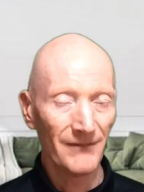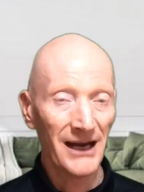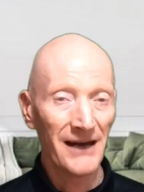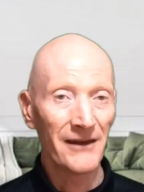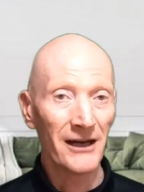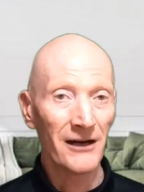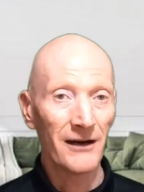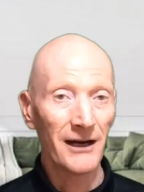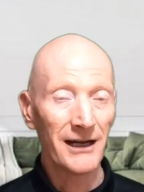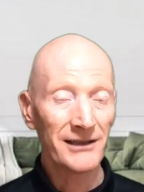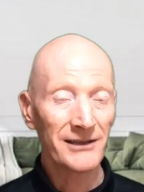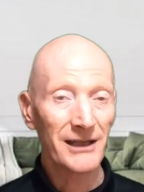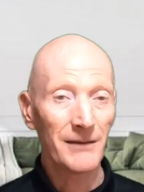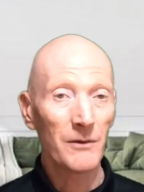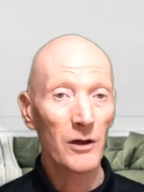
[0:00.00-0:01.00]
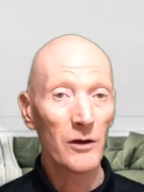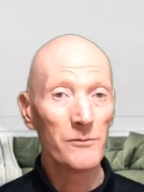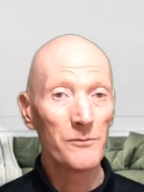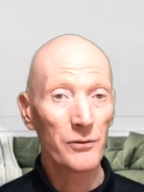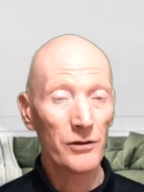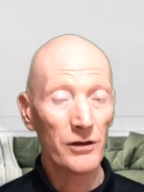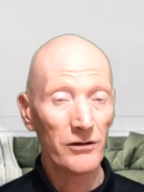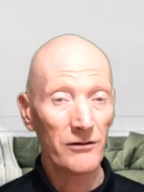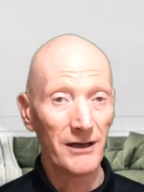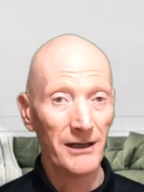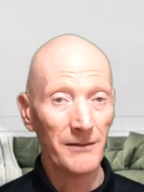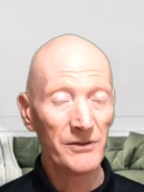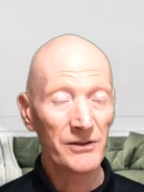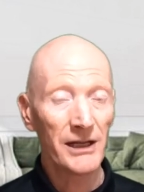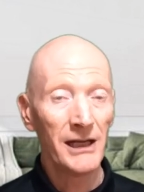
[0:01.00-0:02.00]
and there are some loan
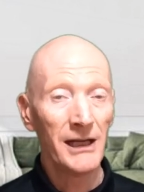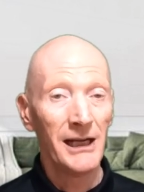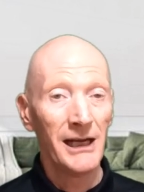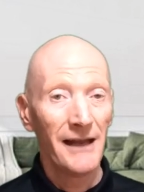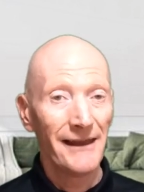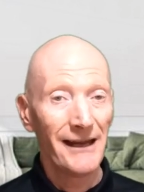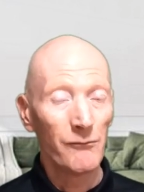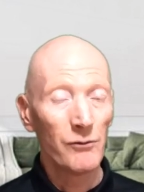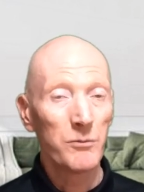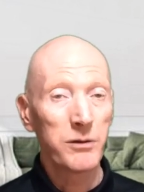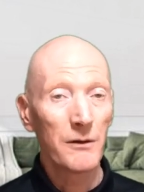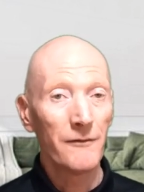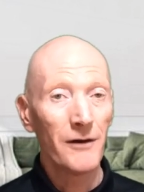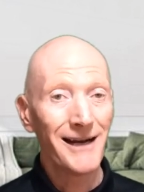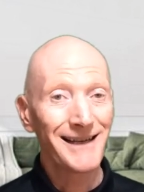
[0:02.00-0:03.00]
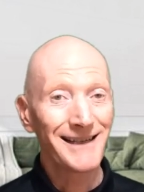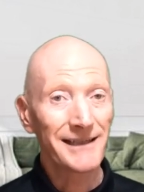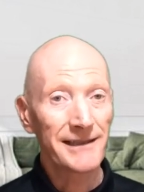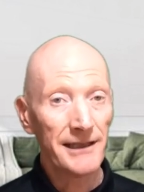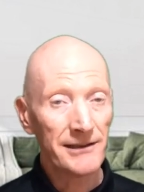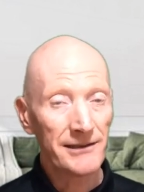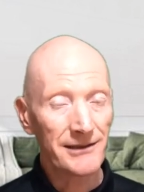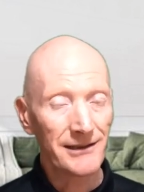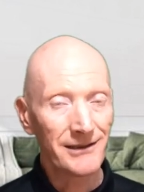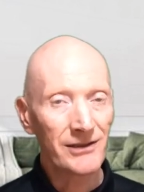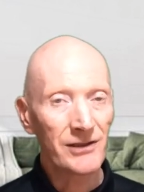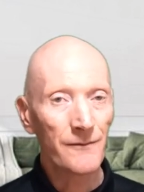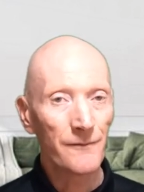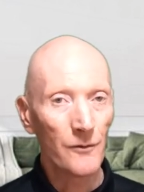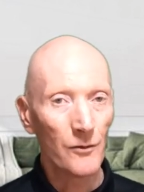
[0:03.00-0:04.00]
programs that will provide
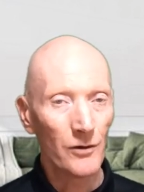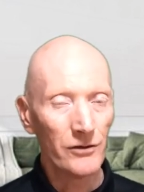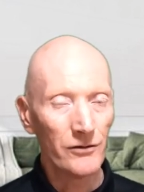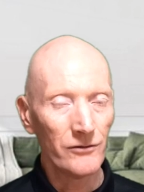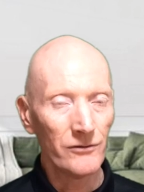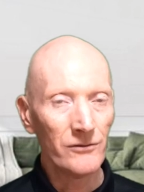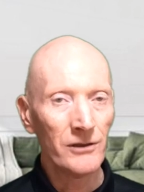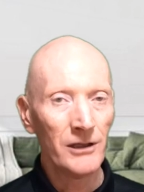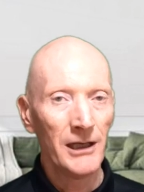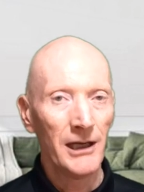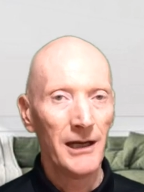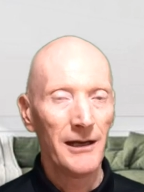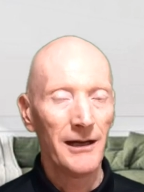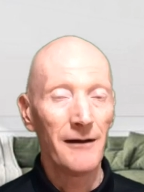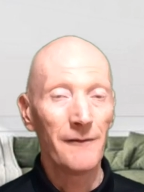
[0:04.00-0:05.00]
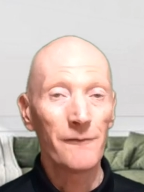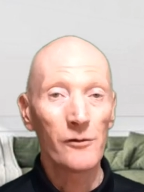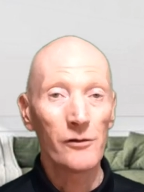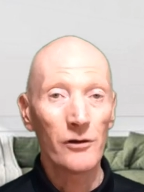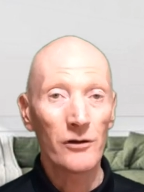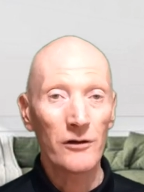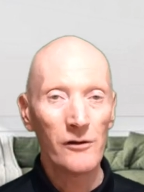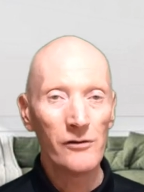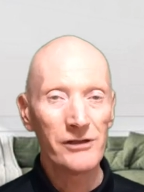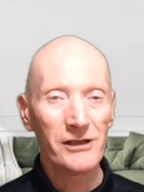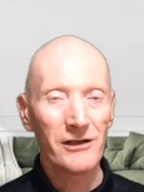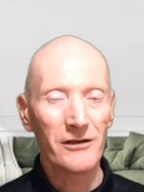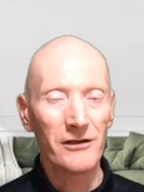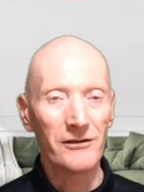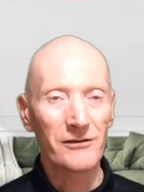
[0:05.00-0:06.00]
assistance for you for your
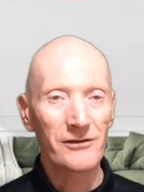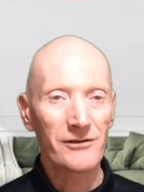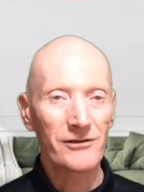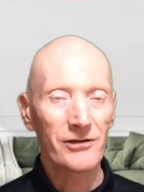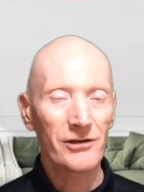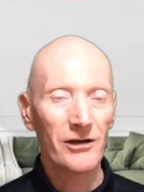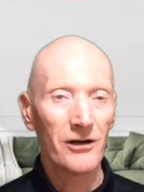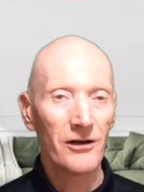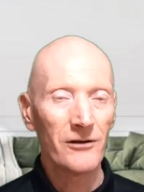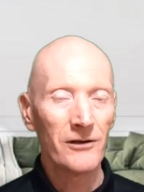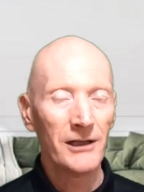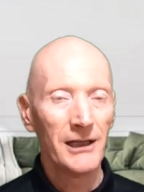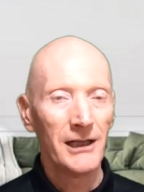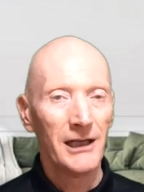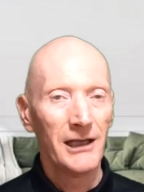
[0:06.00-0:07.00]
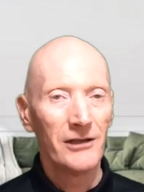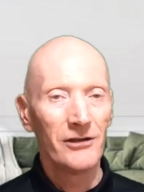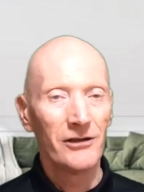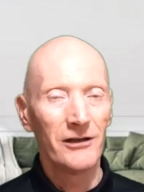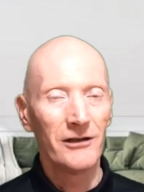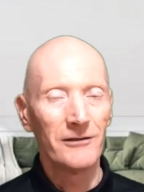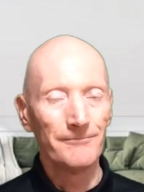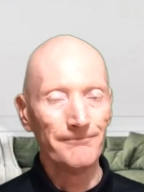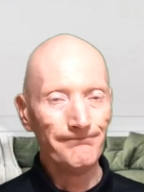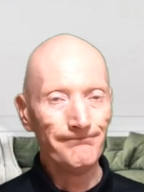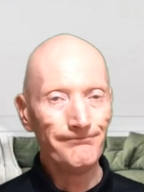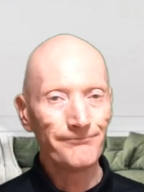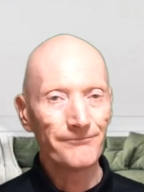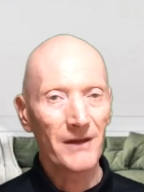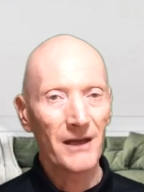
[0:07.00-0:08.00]
closing costs. So,
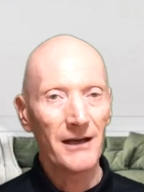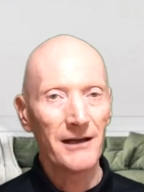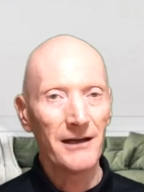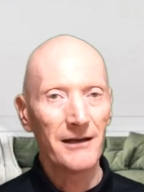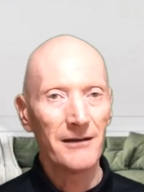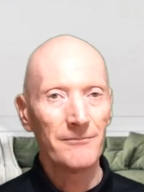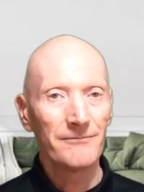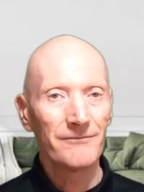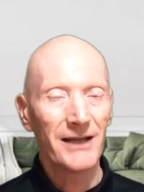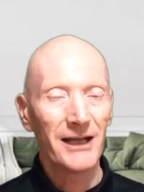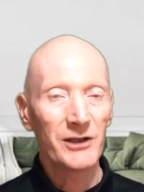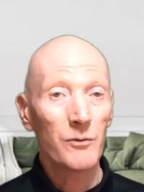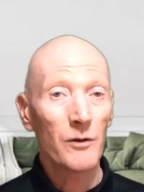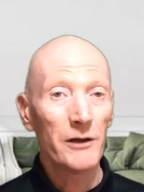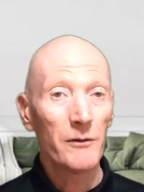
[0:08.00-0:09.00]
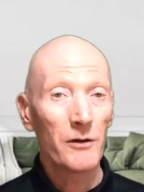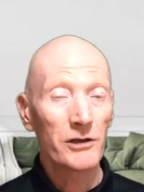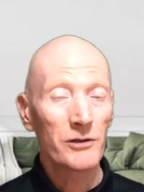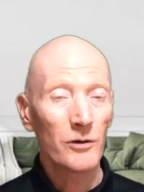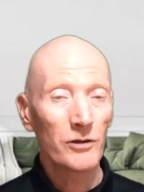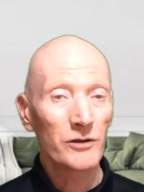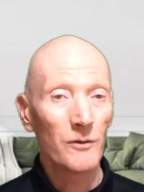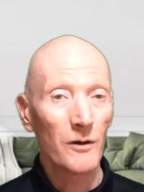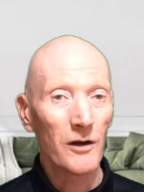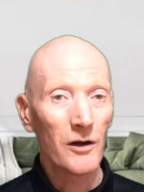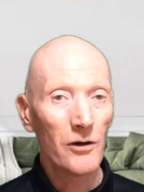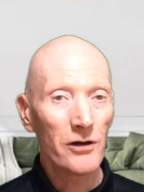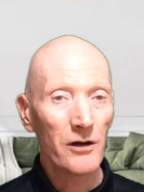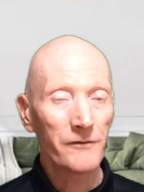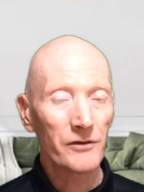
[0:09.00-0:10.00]
that's why you want to talk to a
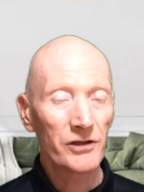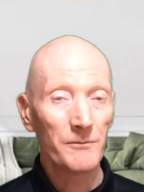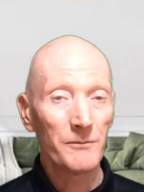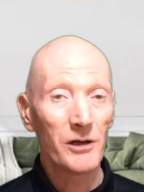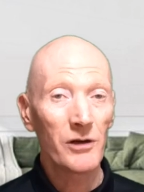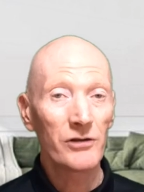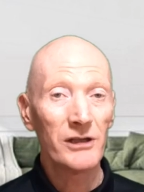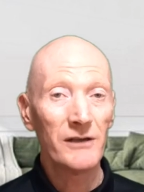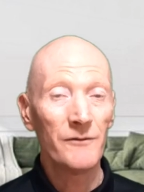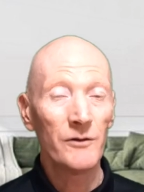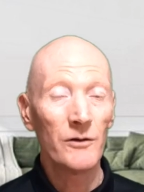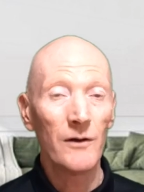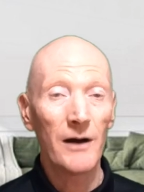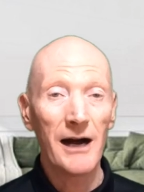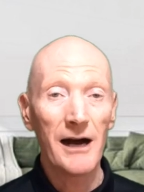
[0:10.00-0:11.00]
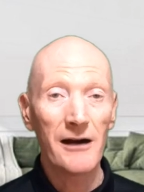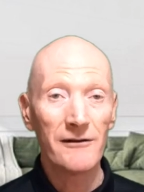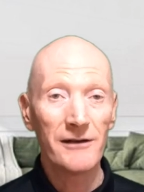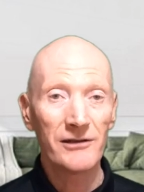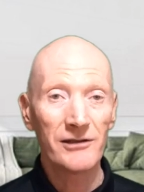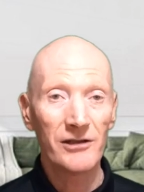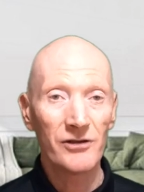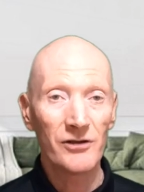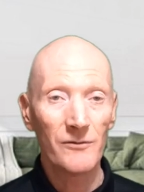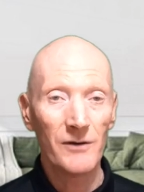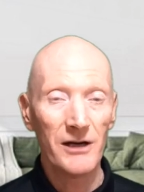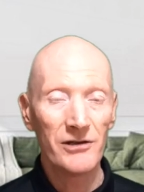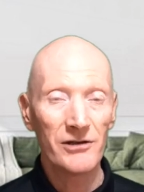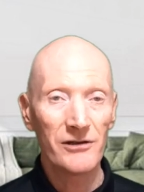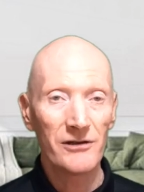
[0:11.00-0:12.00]
loan officer, because if you are in a
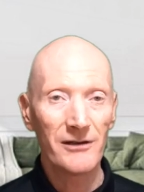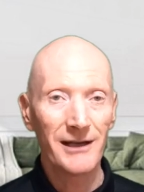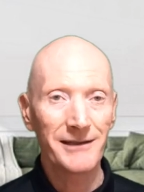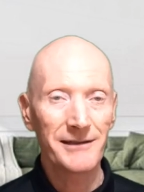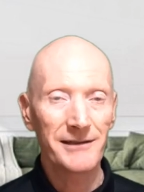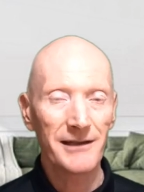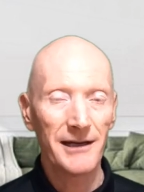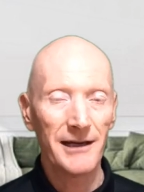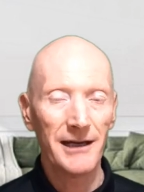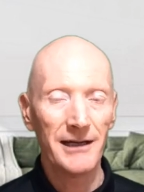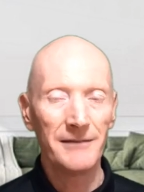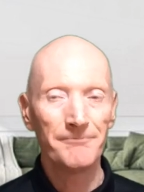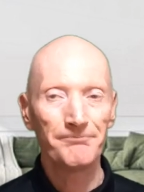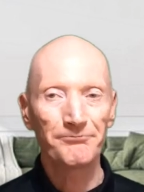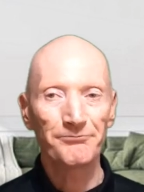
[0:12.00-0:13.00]
situation, let's say,